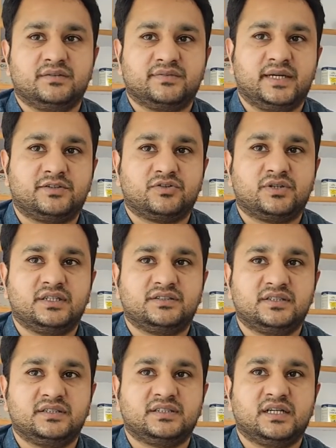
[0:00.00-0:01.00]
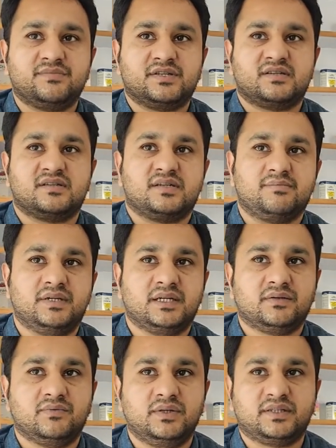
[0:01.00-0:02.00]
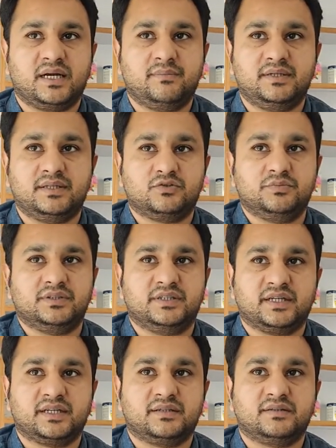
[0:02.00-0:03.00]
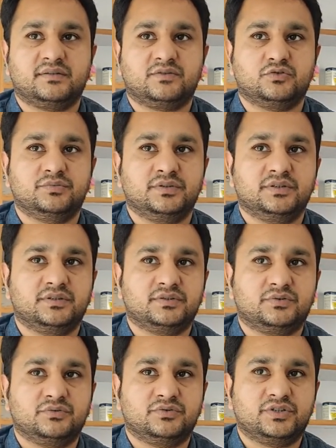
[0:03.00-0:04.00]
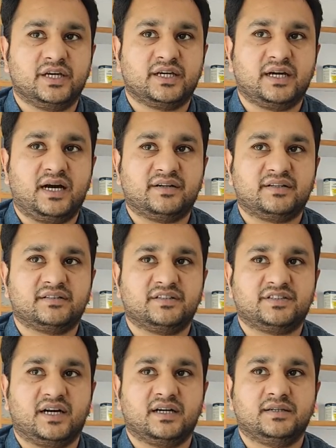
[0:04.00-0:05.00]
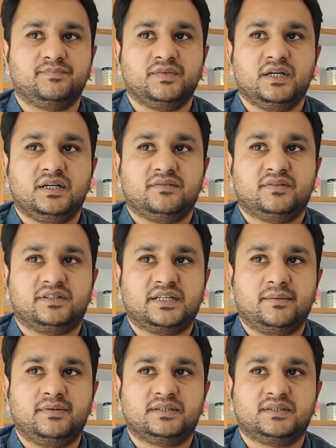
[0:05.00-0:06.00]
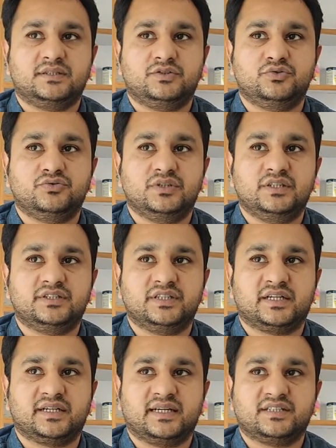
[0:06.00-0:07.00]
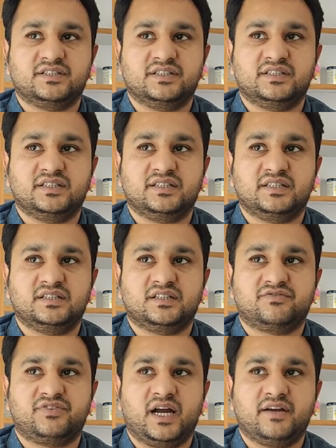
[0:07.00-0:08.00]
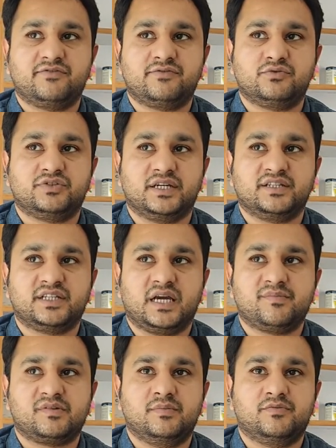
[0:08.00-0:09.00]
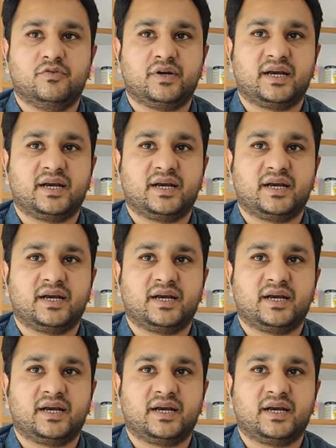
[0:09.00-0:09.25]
nitroglycerin comes as a sublingual tablet to be taken to be to take under the tongue the tablet is usually taken as needed either 5 to 10 times before